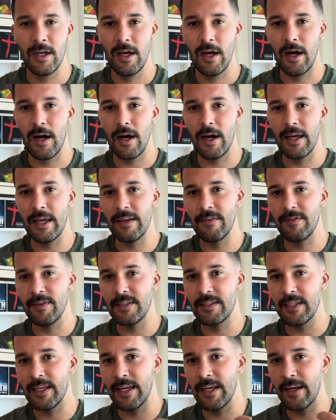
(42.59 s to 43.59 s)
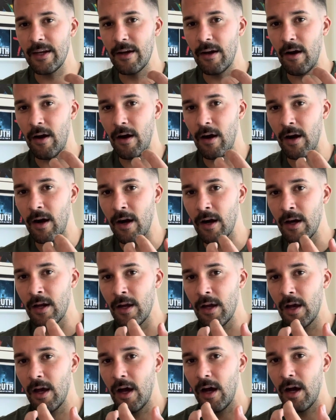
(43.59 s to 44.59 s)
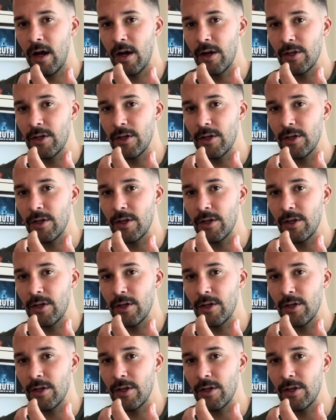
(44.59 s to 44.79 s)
uh, if it's in our uh,